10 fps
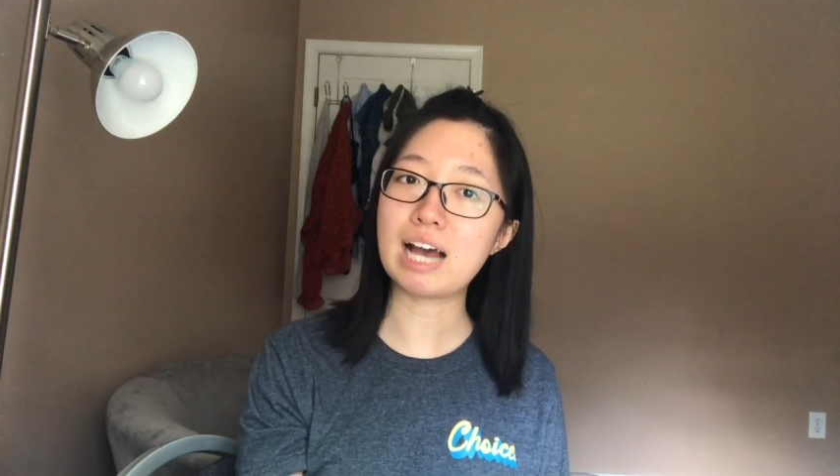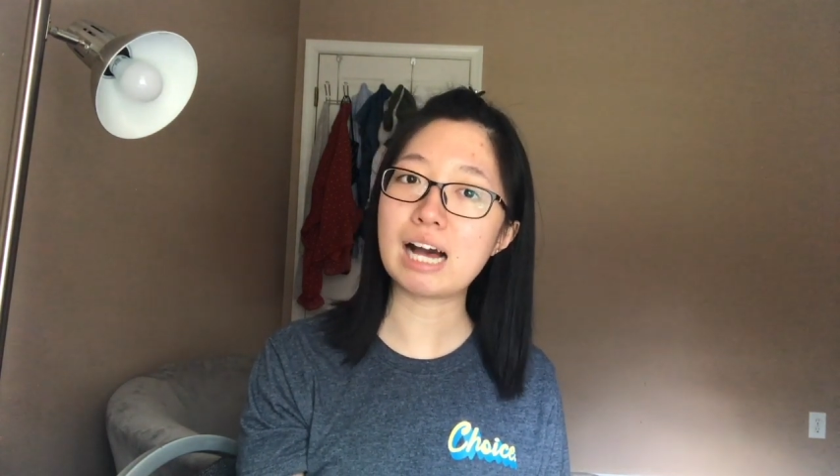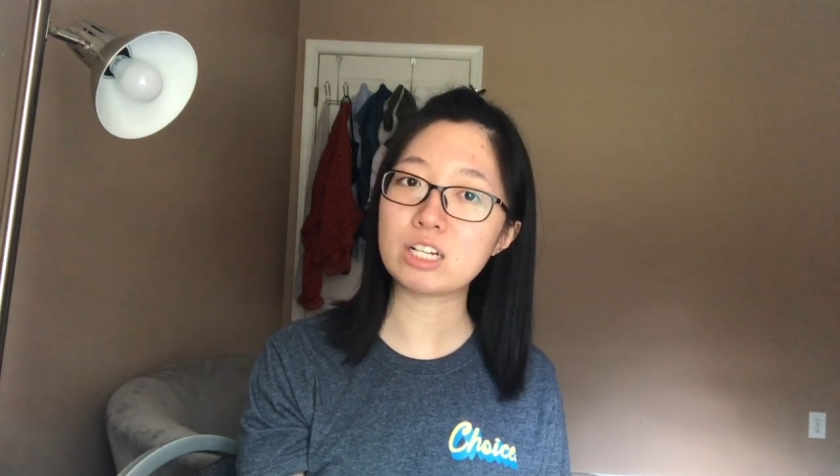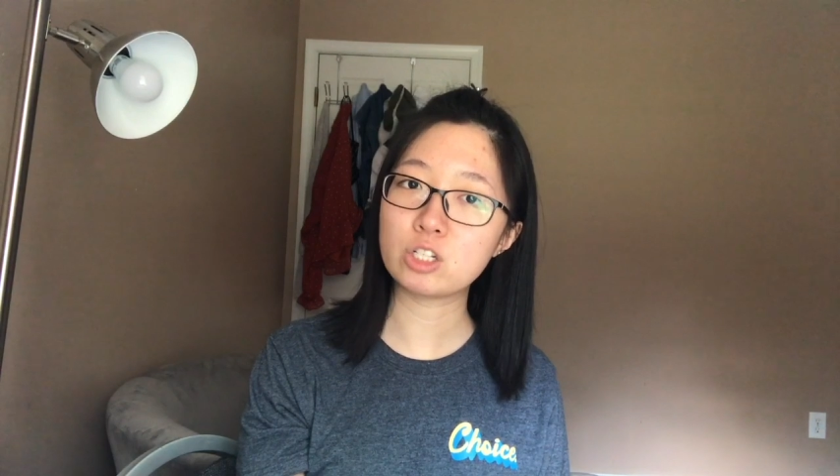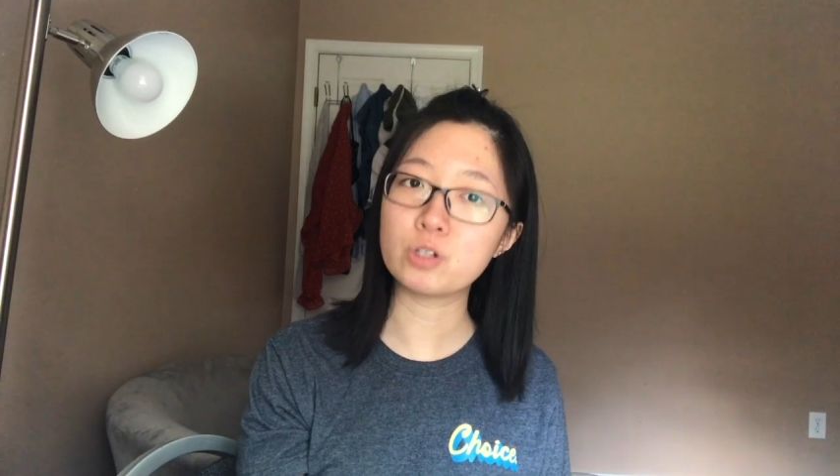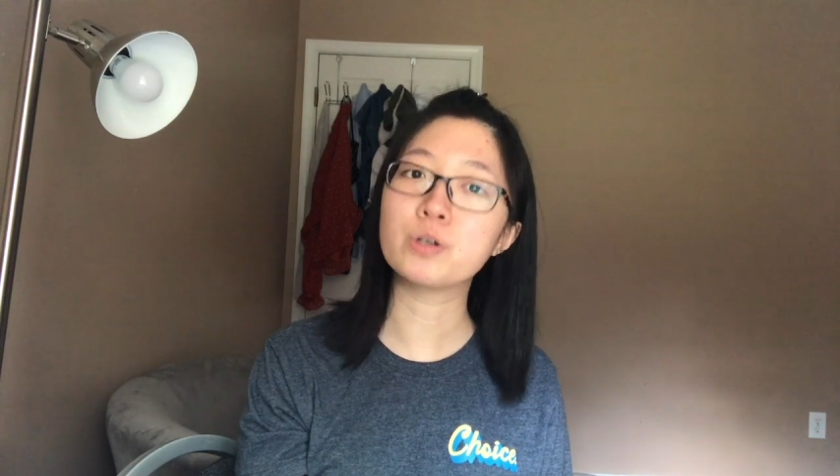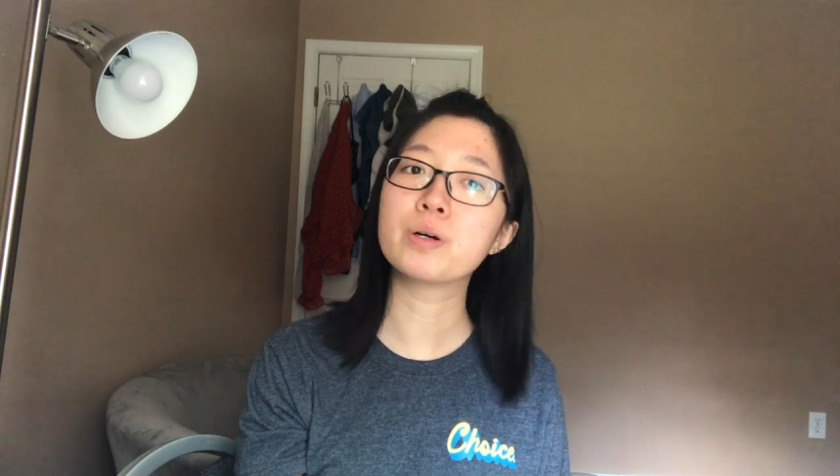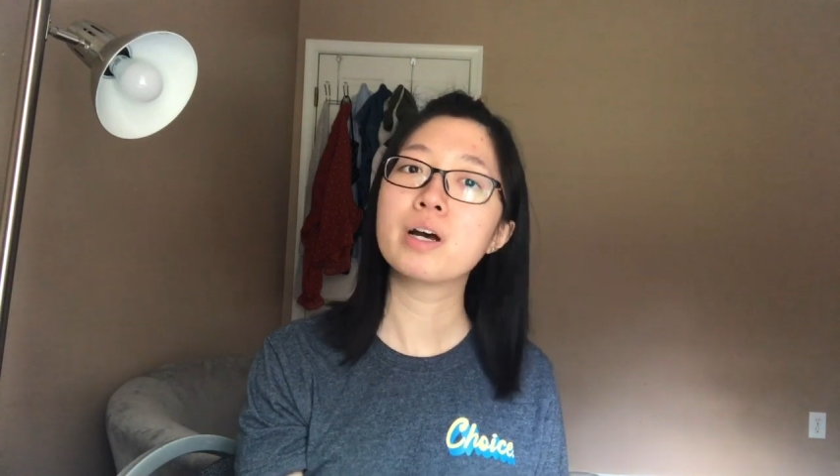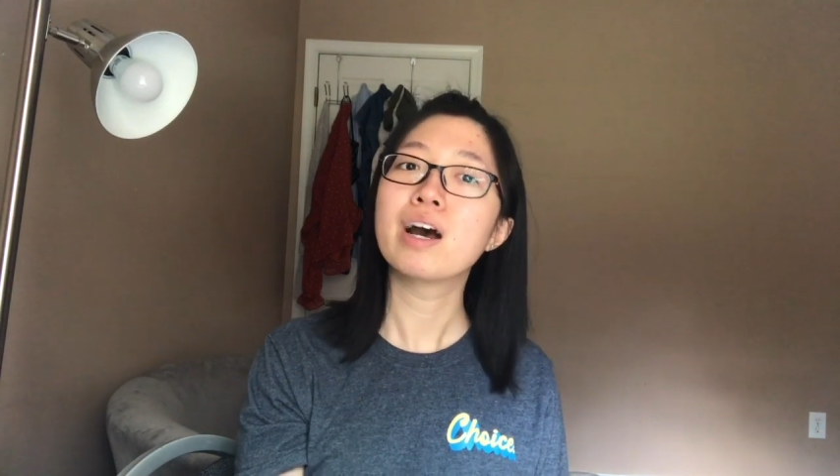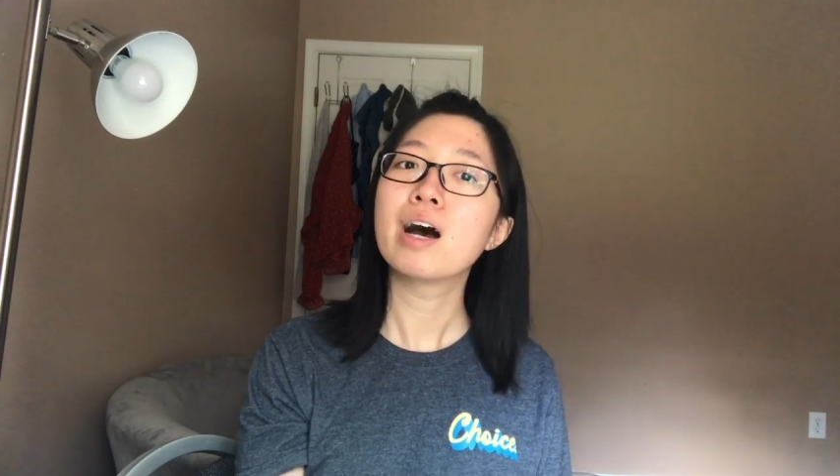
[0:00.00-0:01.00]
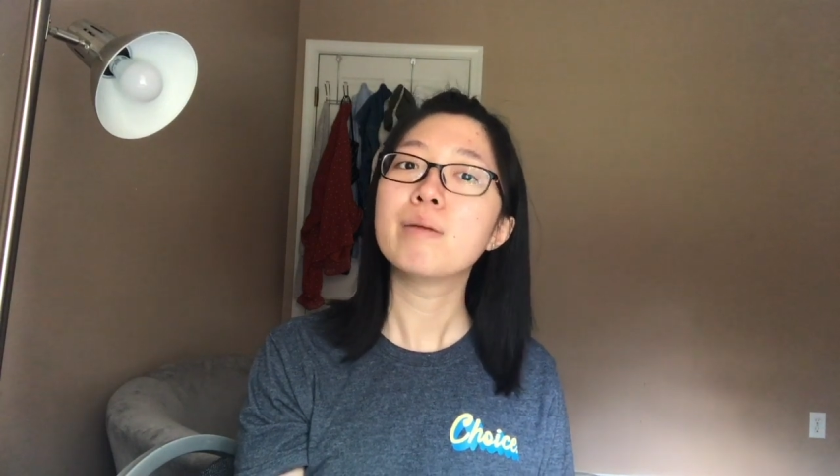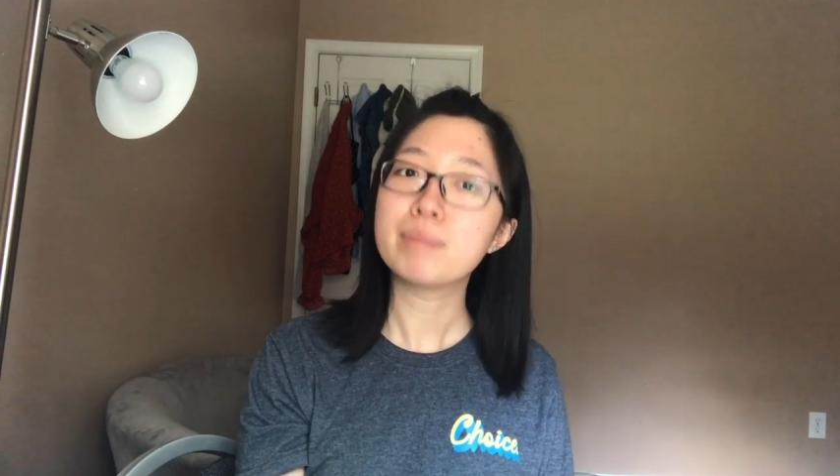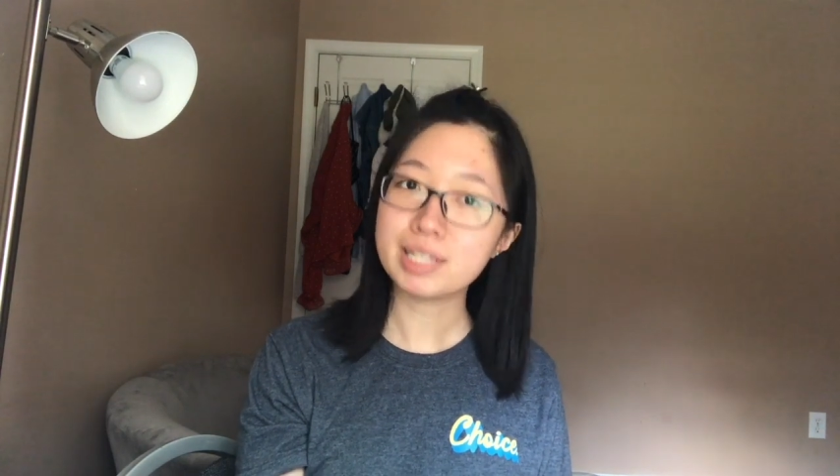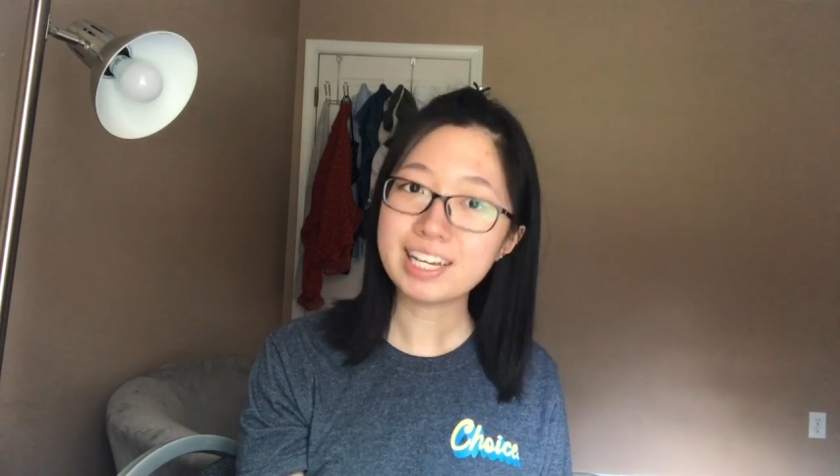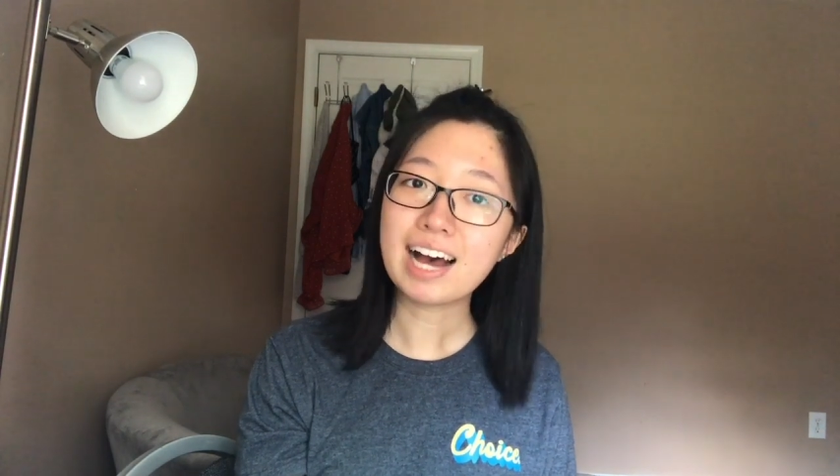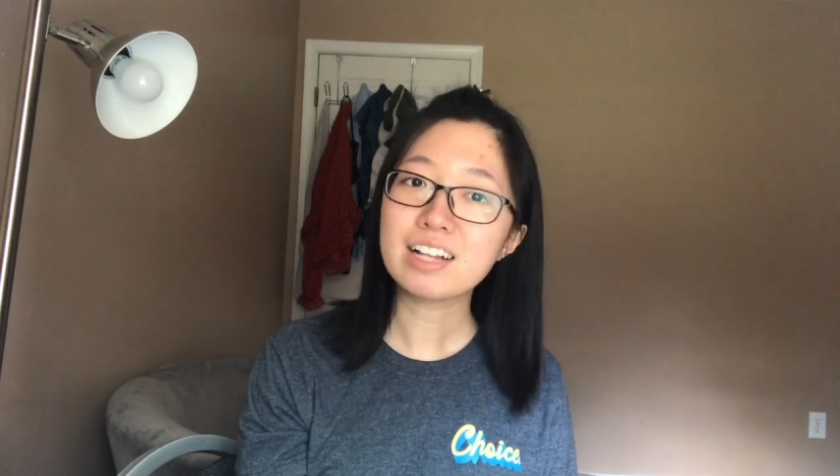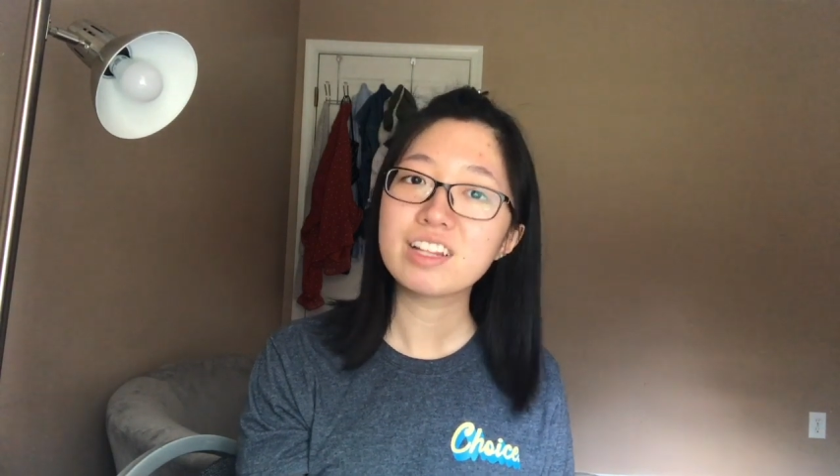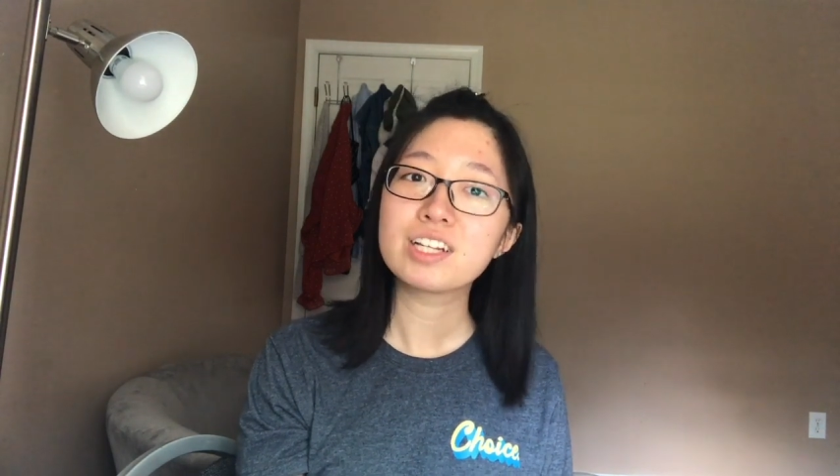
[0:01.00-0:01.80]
actual PCAT.